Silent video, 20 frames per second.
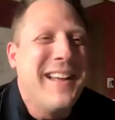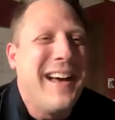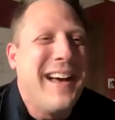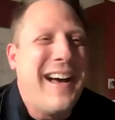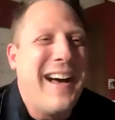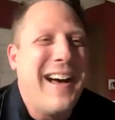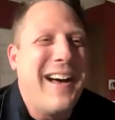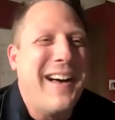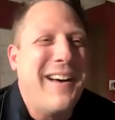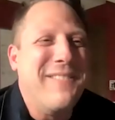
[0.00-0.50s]

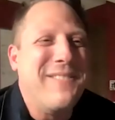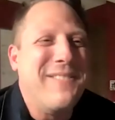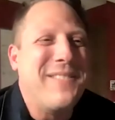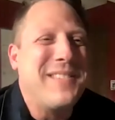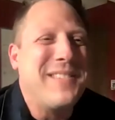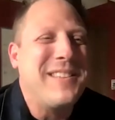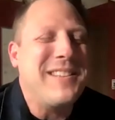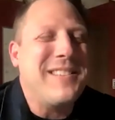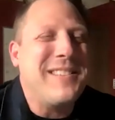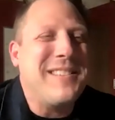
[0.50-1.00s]
Uh,
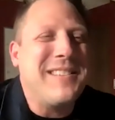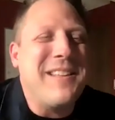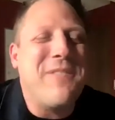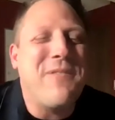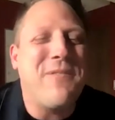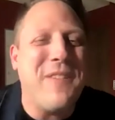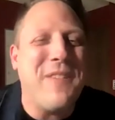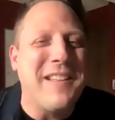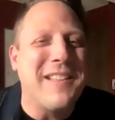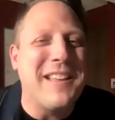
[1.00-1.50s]
the, the
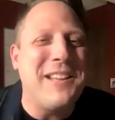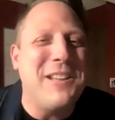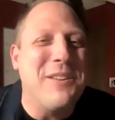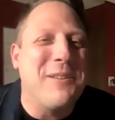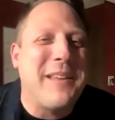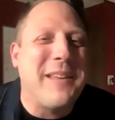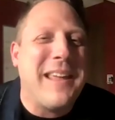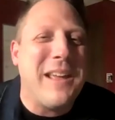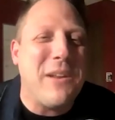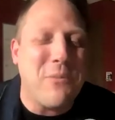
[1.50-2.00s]
feeling you
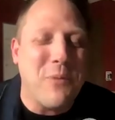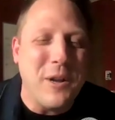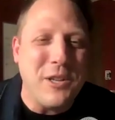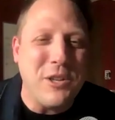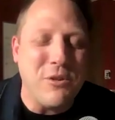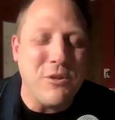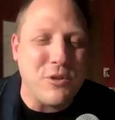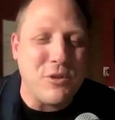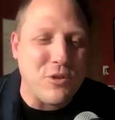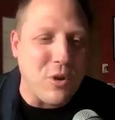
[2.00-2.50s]
get when
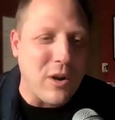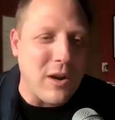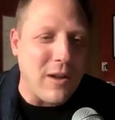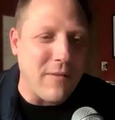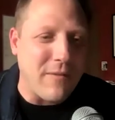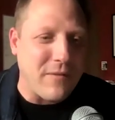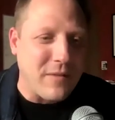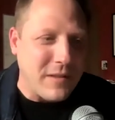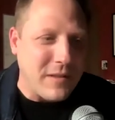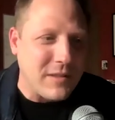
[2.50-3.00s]
you sort
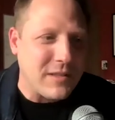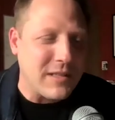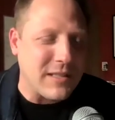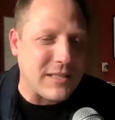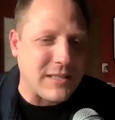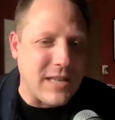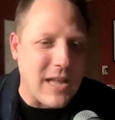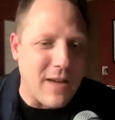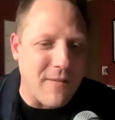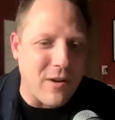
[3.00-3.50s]
of
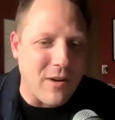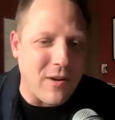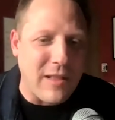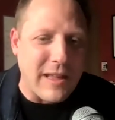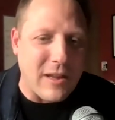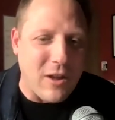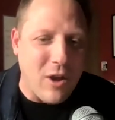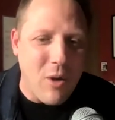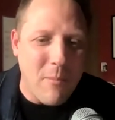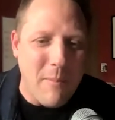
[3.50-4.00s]
discover
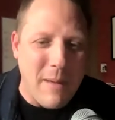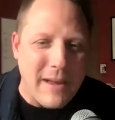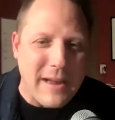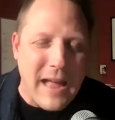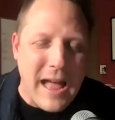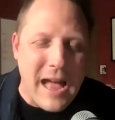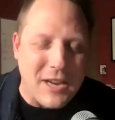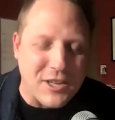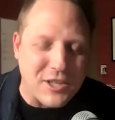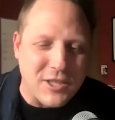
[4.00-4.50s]
like, oh my
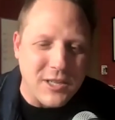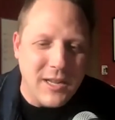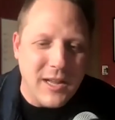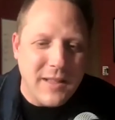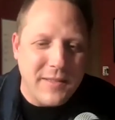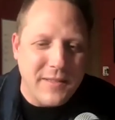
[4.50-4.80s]
gosh,